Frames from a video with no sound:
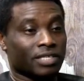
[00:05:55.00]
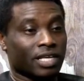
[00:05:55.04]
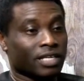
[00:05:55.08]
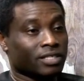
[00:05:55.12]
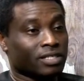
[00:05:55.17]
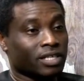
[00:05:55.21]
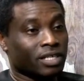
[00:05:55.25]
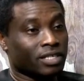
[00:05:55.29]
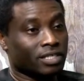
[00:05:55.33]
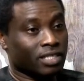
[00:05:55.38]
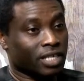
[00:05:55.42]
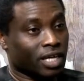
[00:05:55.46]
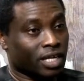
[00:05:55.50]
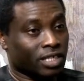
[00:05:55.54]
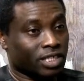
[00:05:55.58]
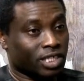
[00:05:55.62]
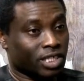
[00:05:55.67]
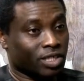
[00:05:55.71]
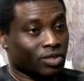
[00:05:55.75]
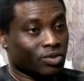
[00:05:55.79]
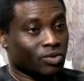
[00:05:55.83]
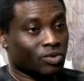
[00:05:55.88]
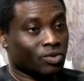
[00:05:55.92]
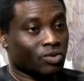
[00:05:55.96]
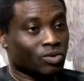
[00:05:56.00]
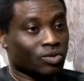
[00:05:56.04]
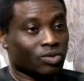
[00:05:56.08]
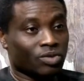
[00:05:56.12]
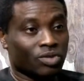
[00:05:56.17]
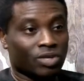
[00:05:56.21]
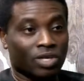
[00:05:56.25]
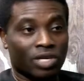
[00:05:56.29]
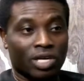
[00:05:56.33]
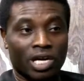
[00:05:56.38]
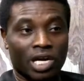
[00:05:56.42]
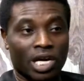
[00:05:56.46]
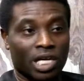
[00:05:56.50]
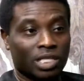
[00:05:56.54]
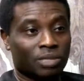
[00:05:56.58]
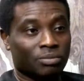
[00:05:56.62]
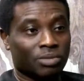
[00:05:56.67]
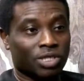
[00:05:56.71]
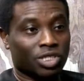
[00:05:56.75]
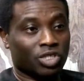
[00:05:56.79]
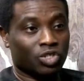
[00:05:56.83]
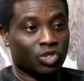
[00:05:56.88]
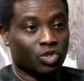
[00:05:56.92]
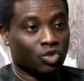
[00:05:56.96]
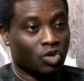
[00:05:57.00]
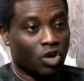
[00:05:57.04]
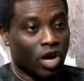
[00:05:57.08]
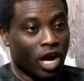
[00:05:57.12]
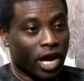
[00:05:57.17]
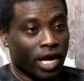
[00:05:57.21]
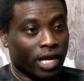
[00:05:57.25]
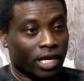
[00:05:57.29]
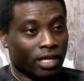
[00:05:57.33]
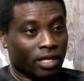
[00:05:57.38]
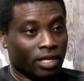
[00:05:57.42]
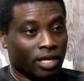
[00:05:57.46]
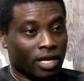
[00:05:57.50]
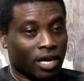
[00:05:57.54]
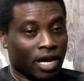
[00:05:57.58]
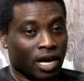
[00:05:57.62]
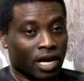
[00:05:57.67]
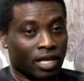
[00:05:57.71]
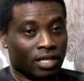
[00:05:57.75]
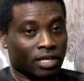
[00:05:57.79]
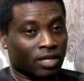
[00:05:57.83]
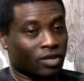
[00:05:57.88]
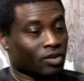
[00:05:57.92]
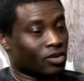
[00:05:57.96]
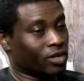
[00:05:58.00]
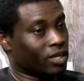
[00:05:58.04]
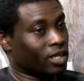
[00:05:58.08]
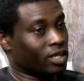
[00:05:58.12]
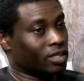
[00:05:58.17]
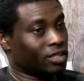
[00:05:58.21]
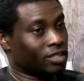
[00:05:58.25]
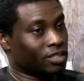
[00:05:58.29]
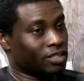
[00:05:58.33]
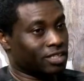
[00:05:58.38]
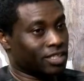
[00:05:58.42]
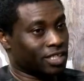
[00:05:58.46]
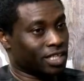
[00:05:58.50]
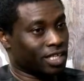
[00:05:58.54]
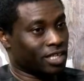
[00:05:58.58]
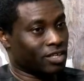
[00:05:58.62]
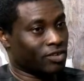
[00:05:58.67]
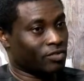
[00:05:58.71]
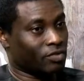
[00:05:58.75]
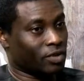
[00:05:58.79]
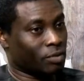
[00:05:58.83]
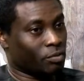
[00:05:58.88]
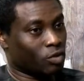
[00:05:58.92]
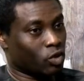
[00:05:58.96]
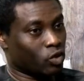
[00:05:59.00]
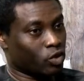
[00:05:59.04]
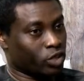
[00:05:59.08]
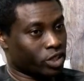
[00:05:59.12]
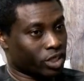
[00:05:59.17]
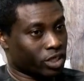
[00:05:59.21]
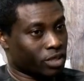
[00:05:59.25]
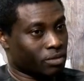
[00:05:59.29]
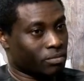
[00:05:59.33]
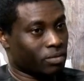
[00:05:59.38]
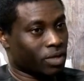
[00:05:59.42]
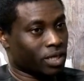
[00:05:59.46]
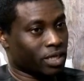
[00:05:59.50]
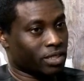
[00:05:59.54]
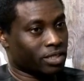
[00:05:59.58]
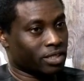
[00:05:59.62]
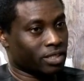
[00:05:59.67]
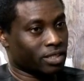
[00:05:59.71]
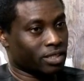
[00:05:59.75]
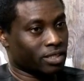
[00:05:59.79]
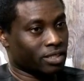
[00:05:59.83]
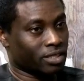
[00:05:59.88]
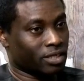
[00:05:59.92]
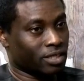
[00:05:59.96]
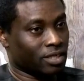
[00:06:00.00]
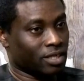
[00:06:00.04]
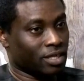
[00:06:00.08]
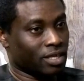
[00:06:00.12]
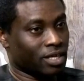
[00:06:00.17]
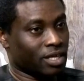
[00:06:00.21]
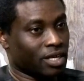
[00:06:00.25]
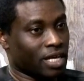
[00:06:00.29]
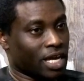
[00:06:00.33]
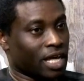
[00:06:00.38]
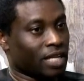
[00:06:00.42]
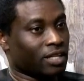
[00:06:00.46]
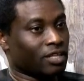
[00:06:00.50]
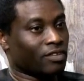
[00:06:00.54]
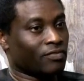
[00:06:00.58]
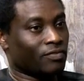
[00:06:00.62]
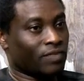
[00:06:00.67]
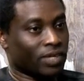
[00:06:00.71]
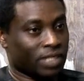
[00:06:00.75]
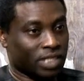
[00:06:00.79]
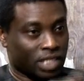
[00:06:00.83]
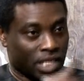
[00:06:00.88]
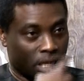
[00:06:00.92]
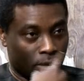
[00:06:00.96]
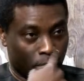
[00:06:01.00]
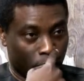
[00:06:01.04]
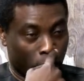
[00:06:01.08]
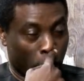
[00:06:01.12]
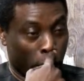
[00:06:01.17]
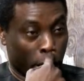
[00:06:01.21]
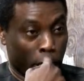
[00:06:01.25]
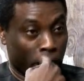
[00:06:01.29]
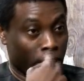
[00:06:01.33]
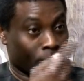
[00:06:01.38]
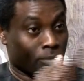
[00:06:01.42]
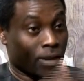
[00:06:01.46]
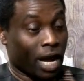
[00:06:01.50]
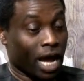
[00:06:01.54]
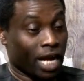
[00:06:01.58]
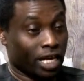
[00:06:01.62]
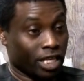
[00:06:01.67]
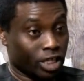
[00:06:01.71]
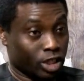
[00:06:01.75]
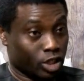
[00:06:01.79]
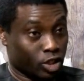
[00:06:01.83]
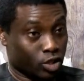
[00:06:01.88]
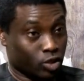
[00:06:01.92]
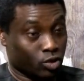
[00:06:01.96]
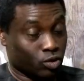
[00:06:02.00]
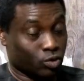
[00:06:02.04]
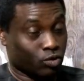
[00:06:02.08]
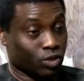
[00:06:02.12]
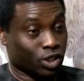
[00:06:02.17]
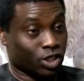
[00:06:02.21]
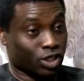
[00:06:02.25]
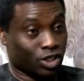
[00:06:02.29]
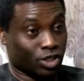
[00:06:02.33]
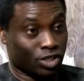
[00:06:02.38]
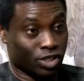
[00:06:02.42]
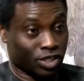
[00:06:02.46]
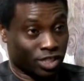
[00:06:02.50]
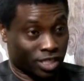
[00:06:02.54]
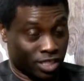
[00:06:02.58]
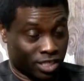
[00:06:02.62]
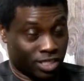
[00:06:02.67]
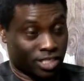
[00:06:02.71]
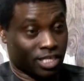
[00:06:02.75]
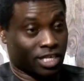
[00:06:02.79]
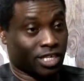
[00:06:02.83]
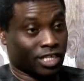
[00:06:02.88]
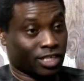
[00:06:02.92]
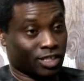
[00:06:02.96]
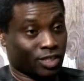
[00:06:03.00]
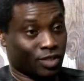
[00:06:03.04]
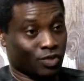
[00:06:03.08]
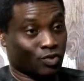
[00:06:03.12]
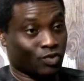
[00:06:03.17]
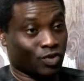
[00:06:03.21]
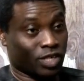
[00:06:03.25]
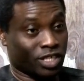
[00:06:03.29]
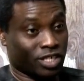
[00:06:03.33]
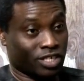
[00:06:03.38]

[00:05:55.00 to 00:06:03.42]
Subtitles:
His Excellency Atiku has been trying, either not getting the ticket of a political party, and the first time that he managed to, which is this election